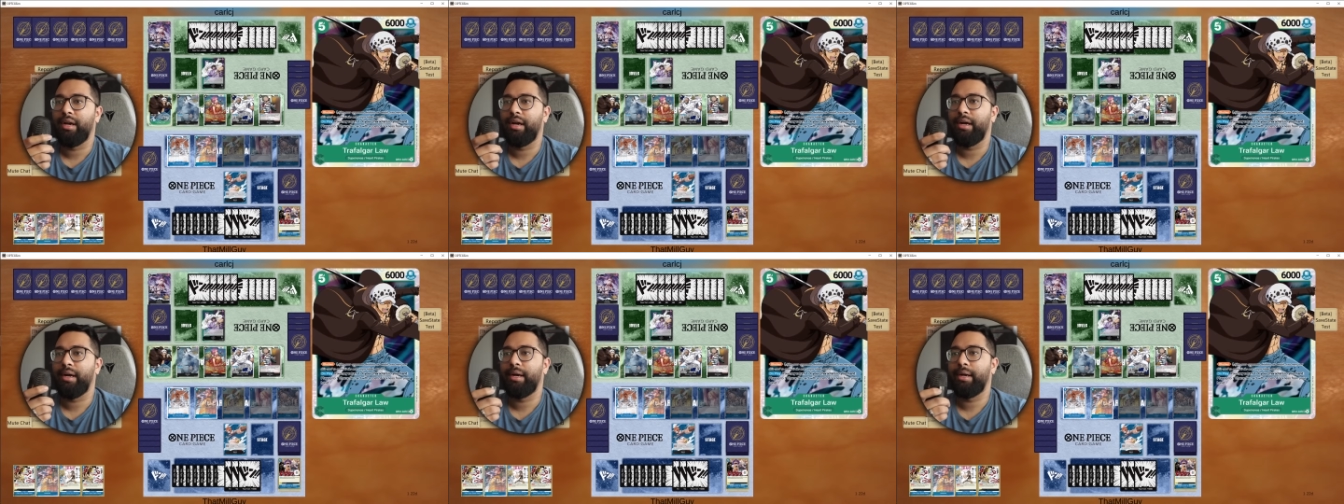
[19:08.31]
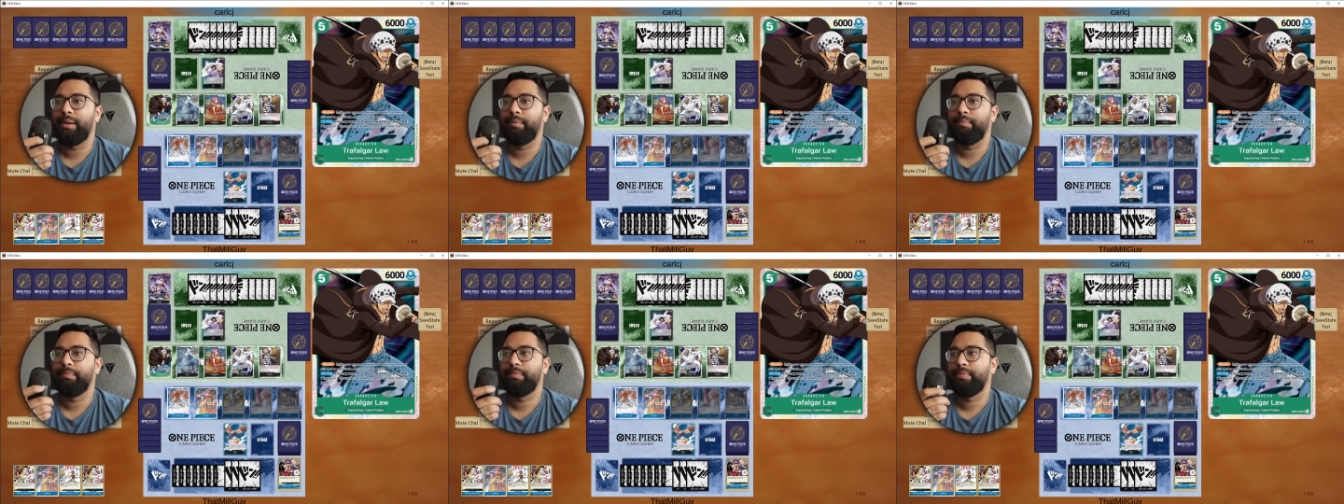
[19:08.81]

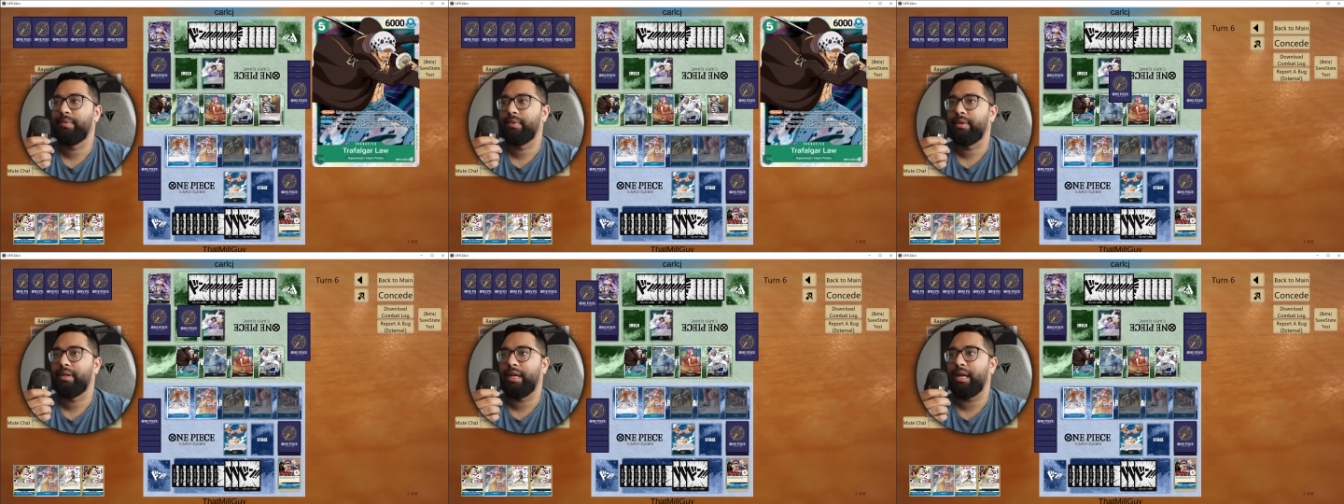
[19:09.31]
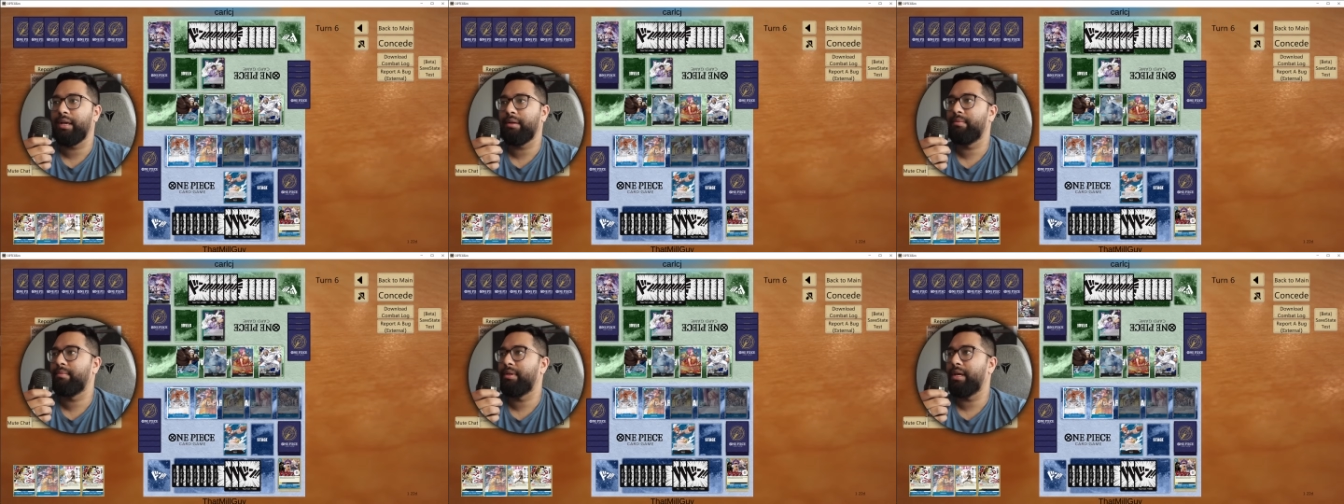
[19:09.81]
Um, okay.
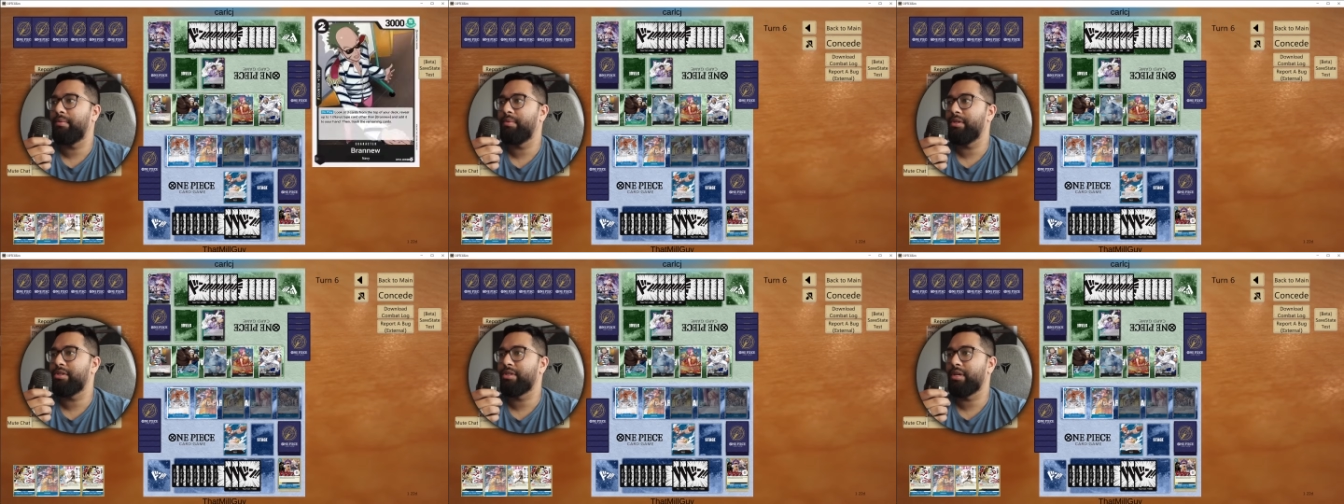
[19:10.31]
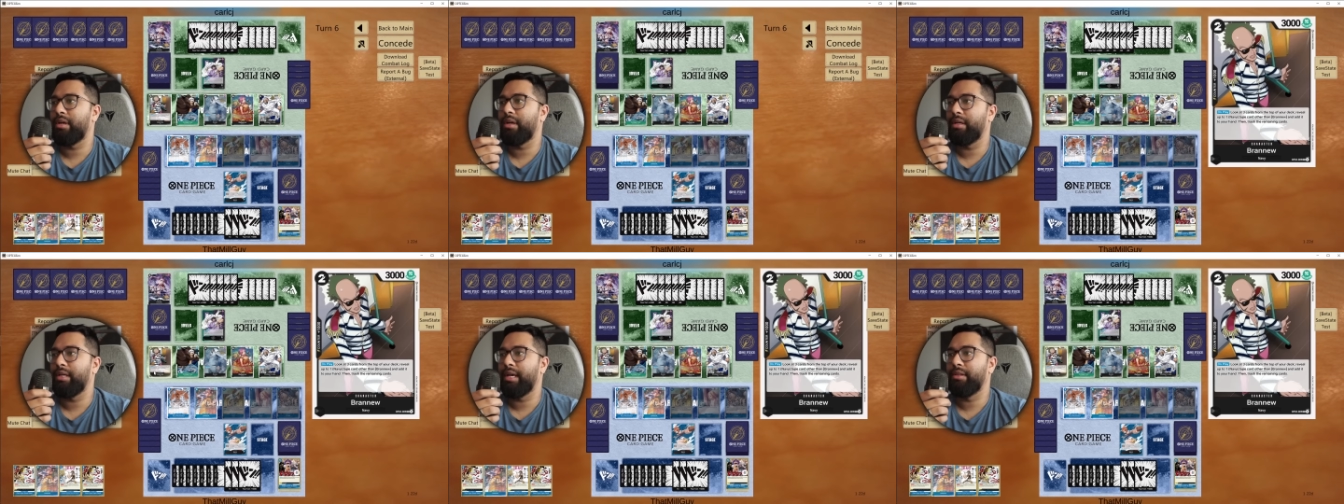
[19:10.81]
Yeah. they're just
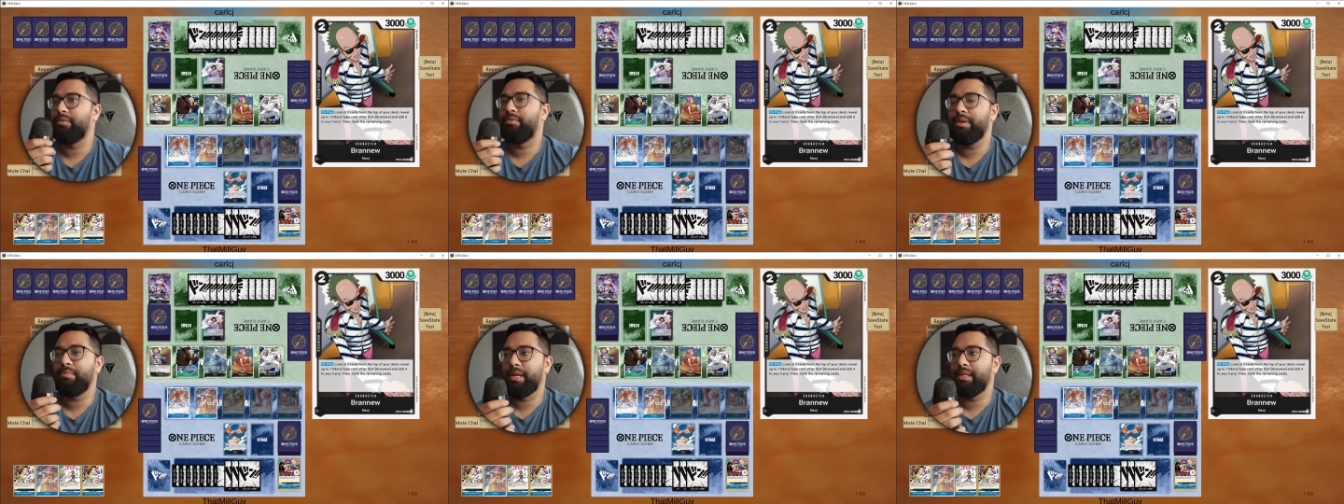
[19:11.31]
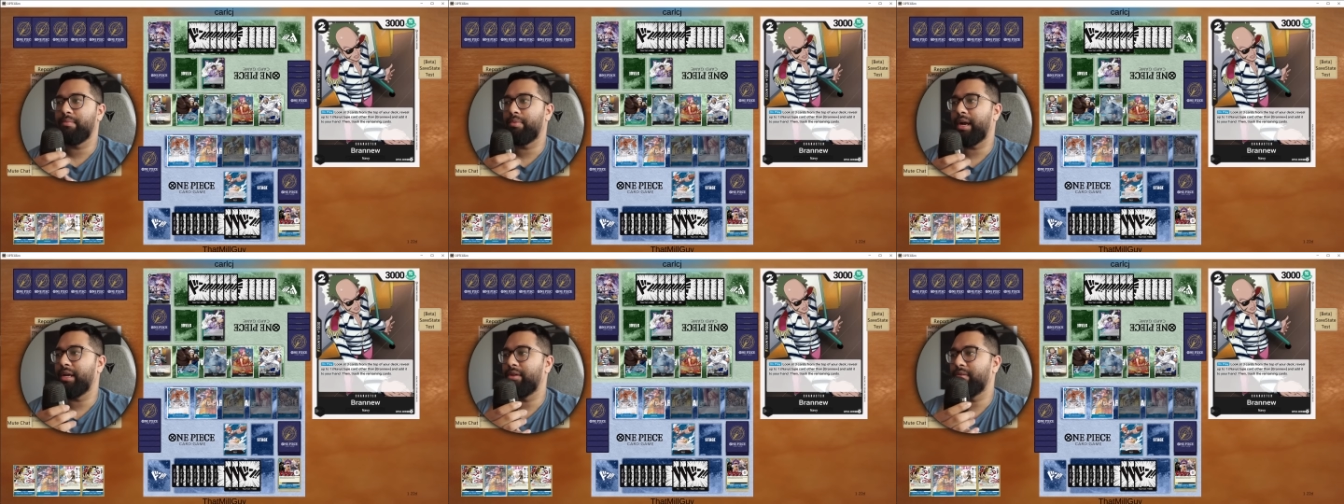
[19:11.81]
gonna, yeah, they'll replay the
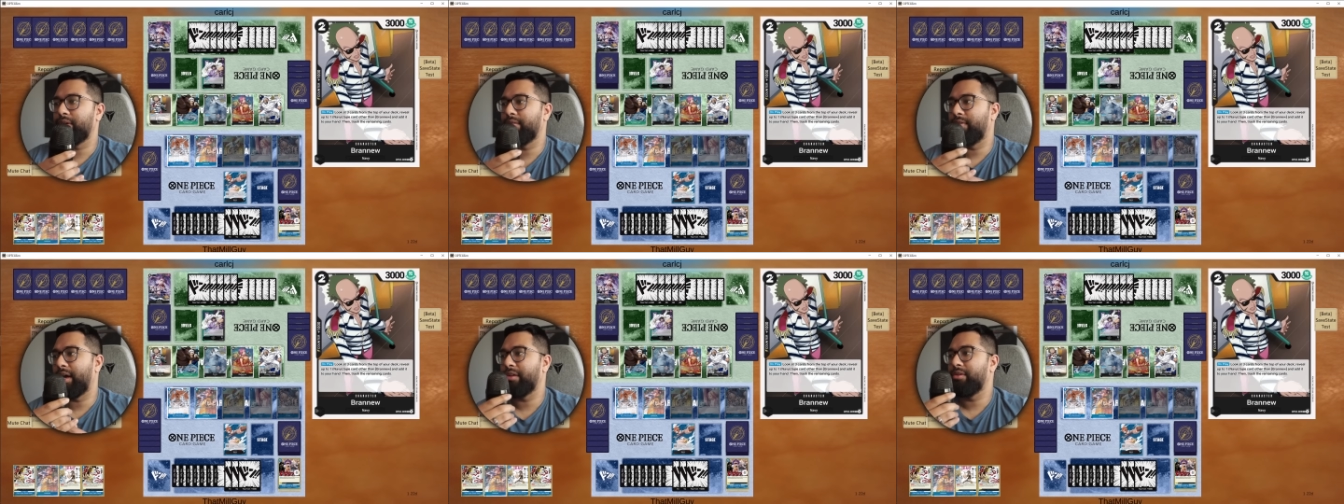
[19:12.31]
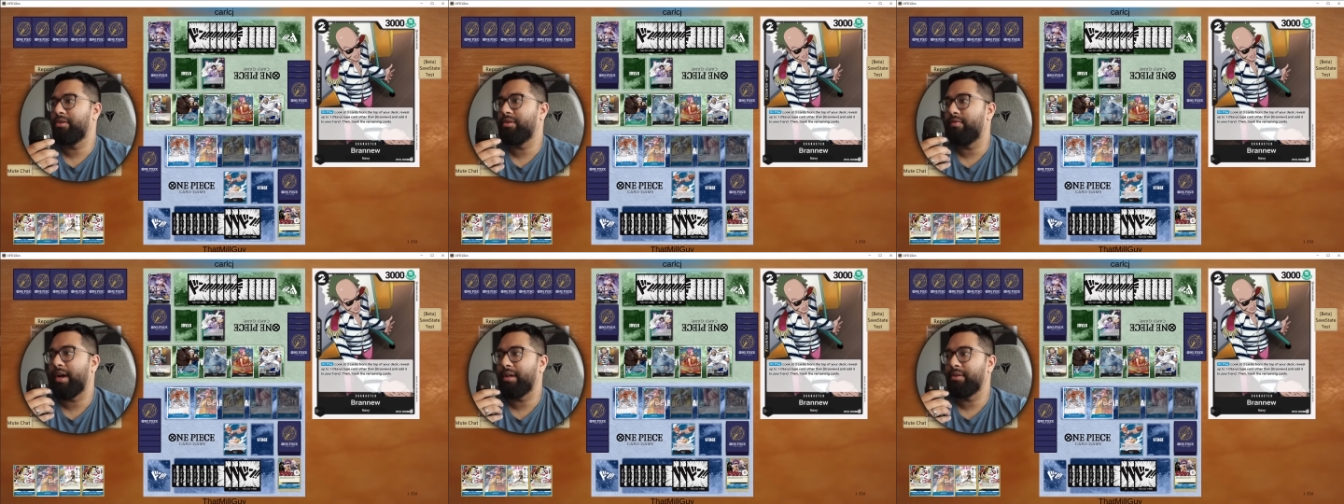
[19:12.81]
brand new good value, good
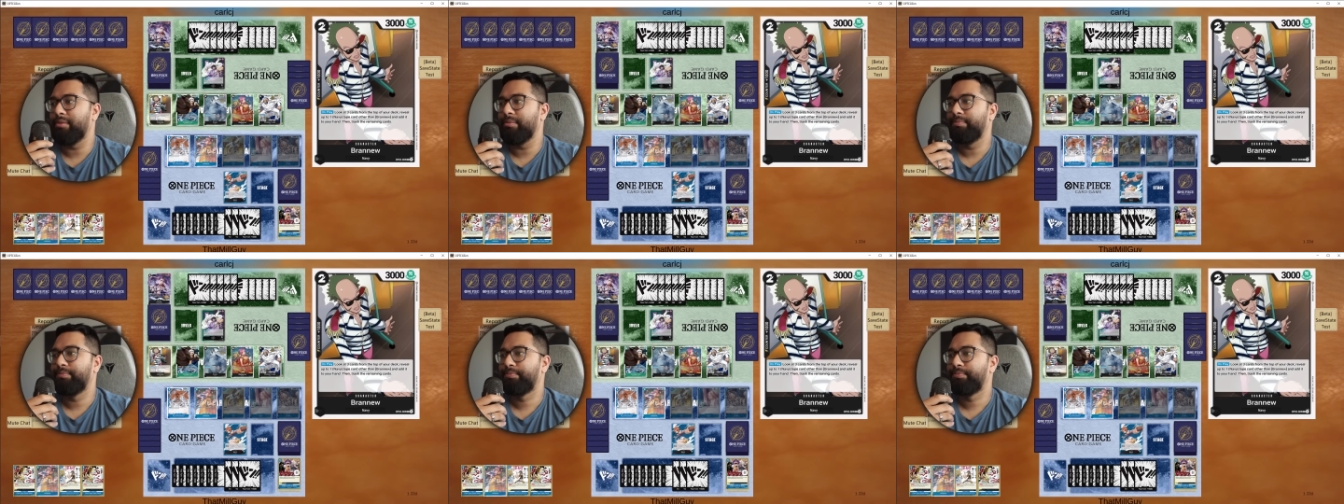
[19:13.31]
value.